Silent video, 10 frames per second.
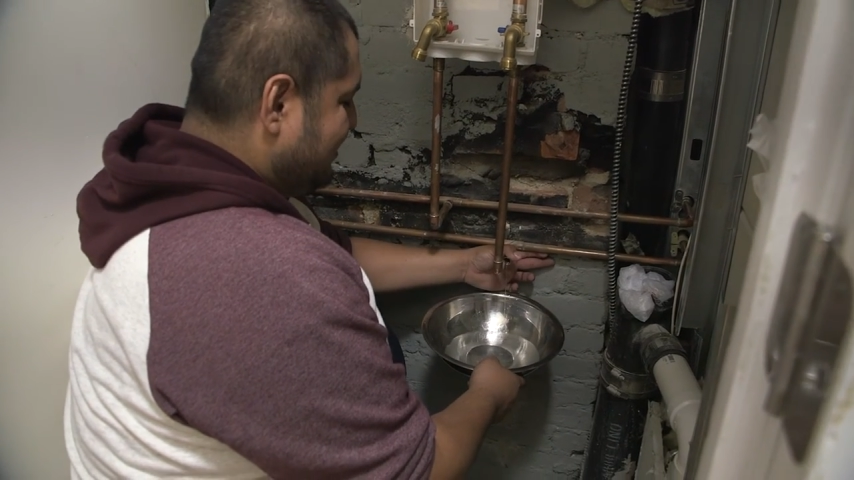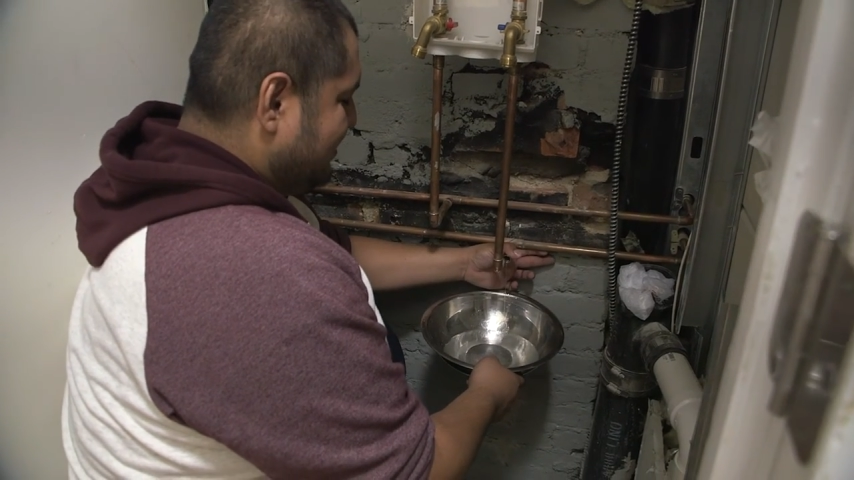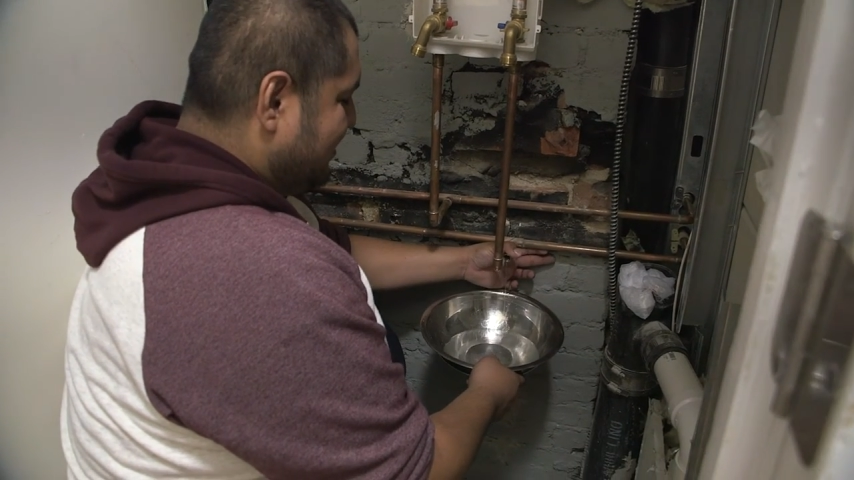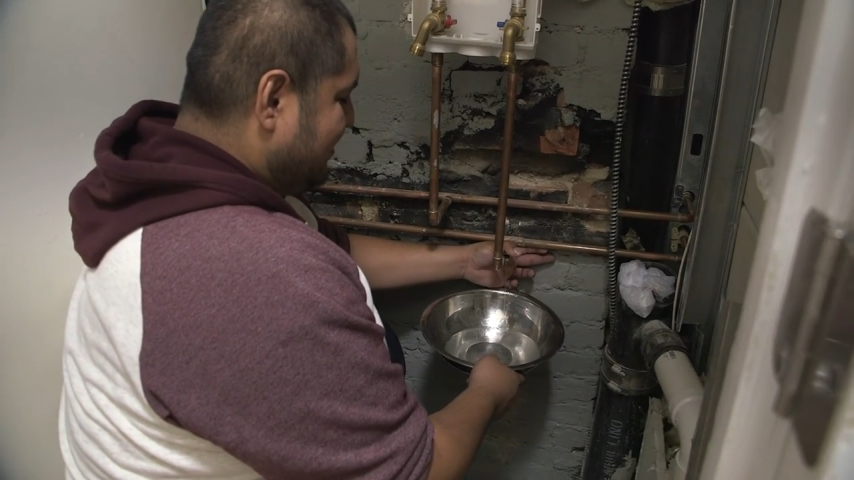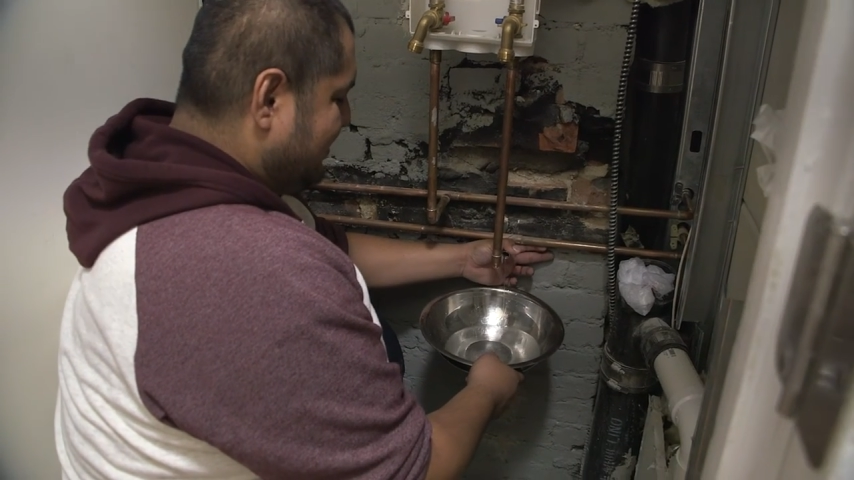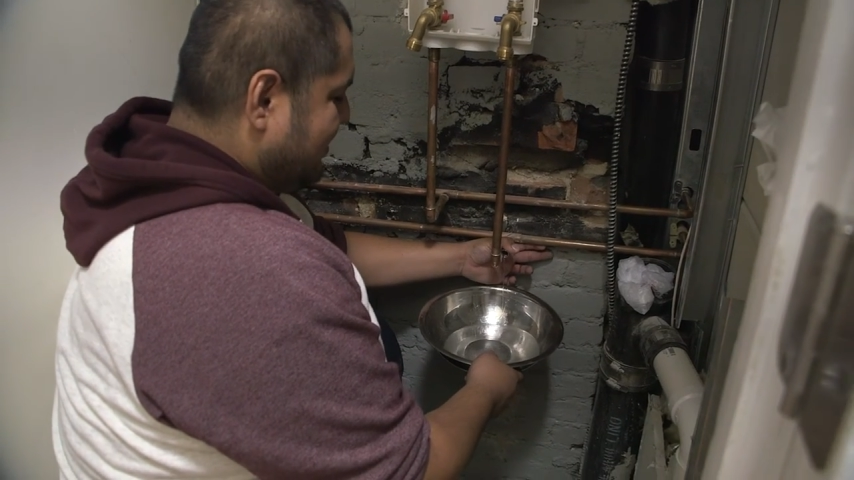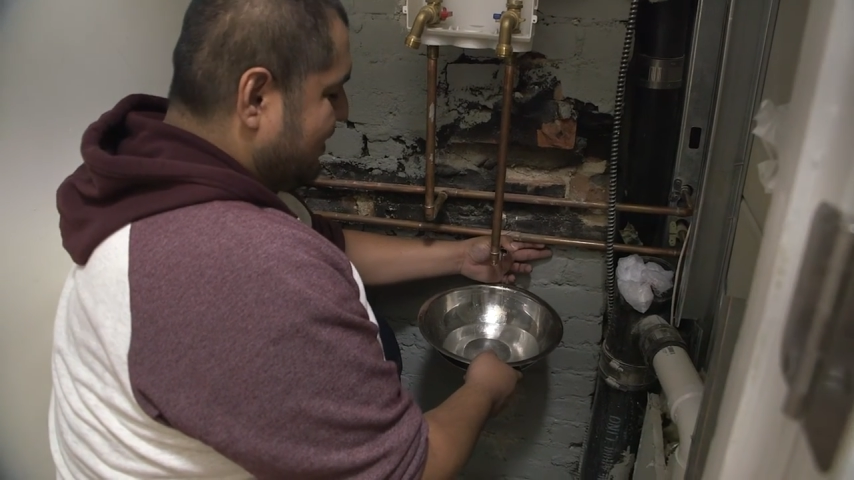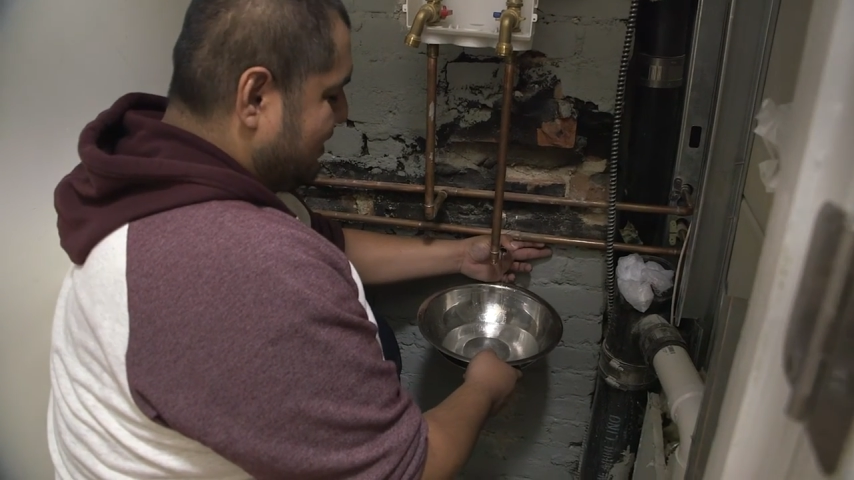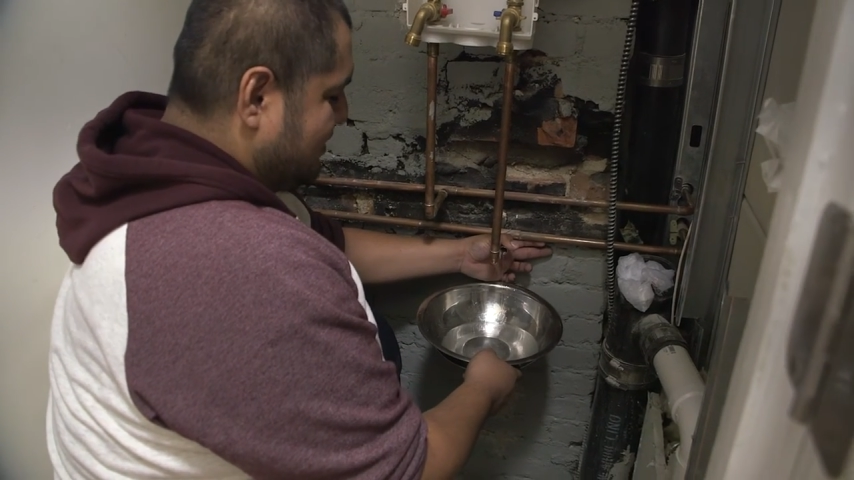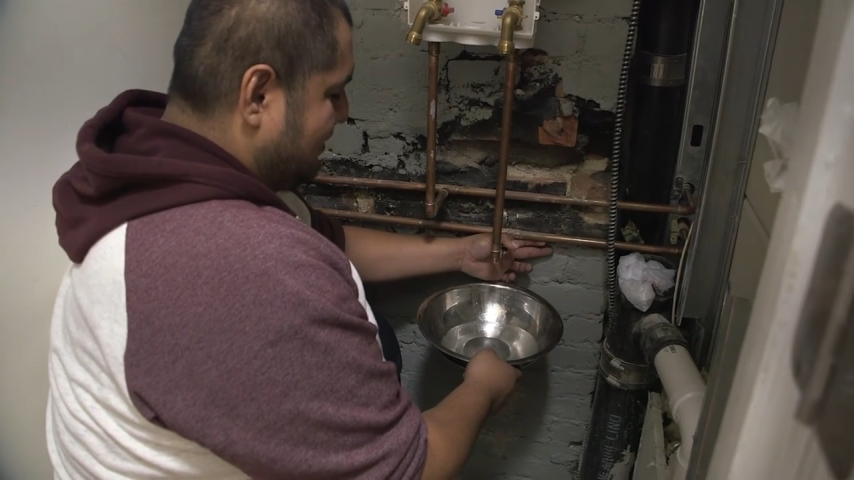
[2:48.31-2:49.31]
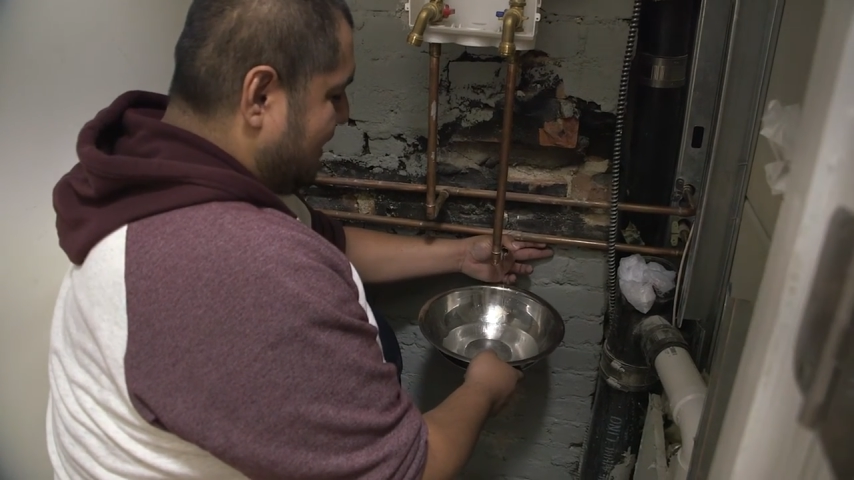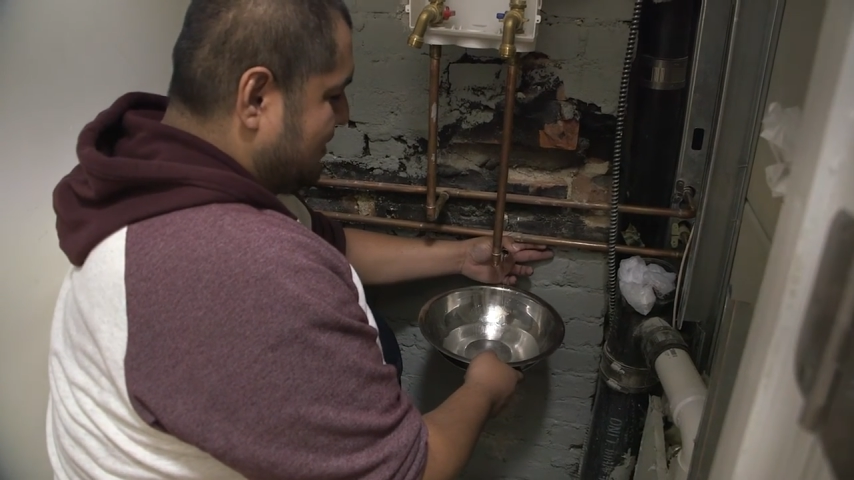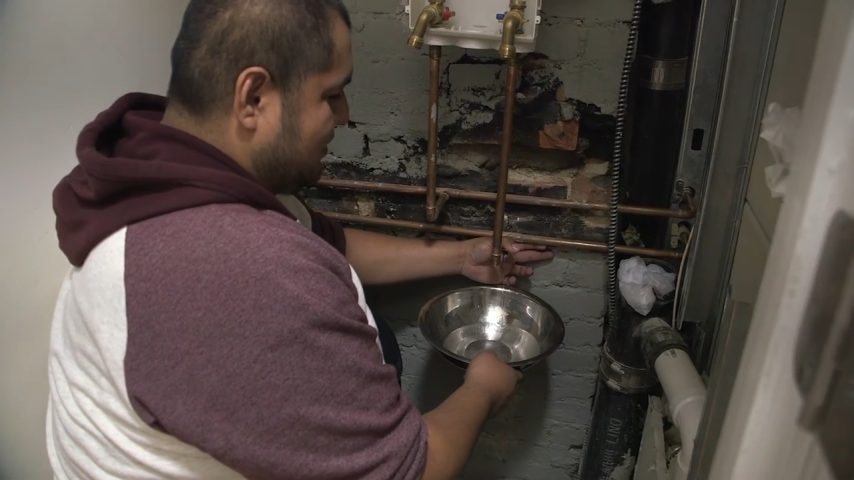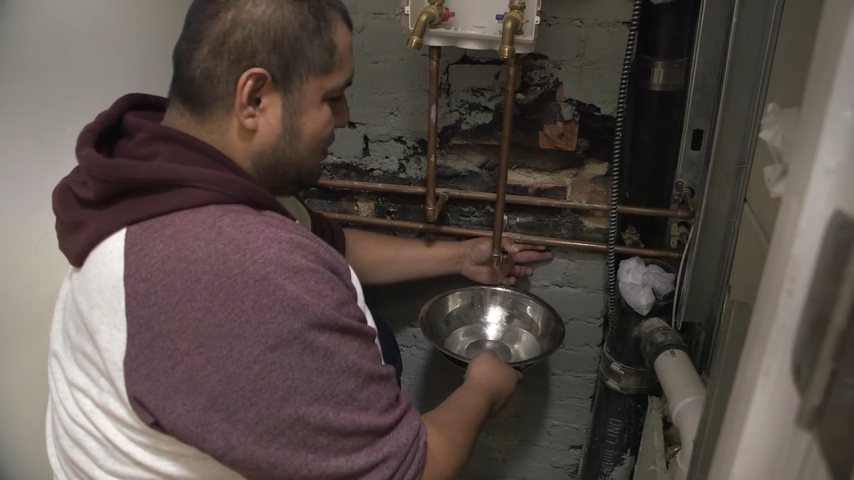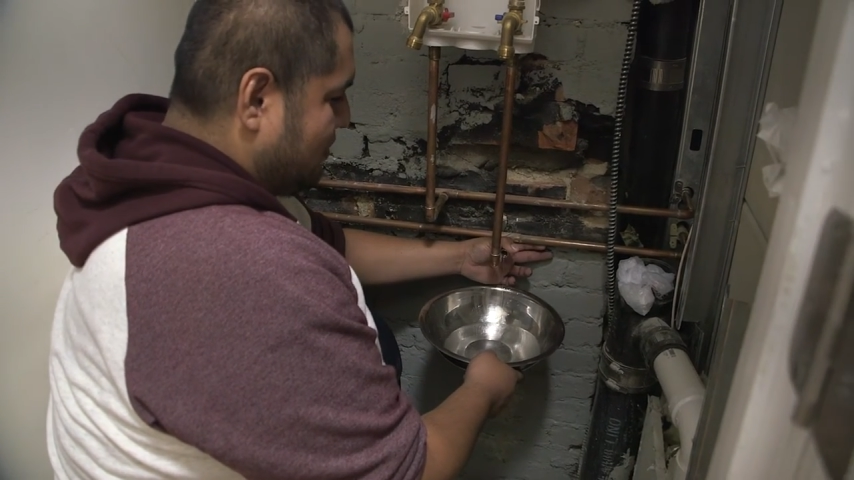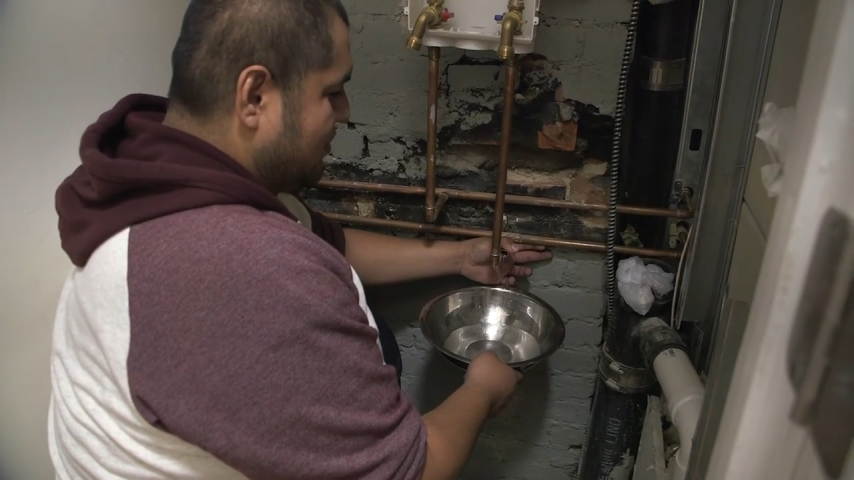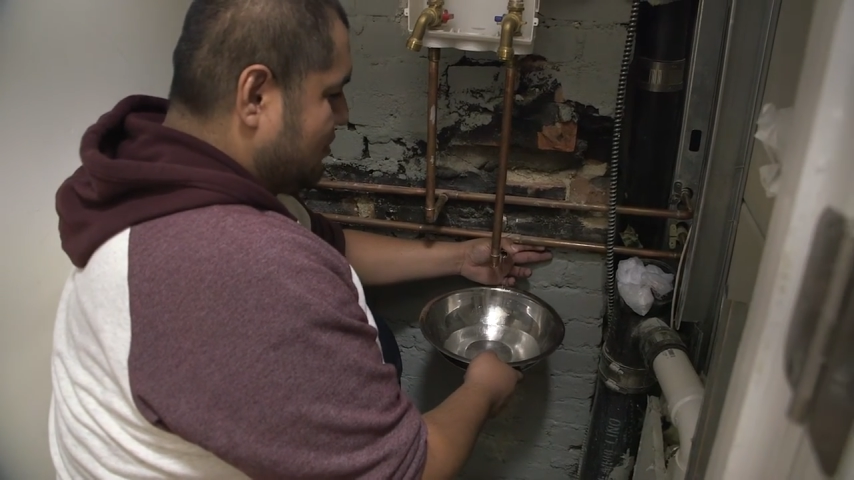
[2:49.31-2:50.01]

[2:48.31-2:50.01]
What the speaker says: So I guess if that answered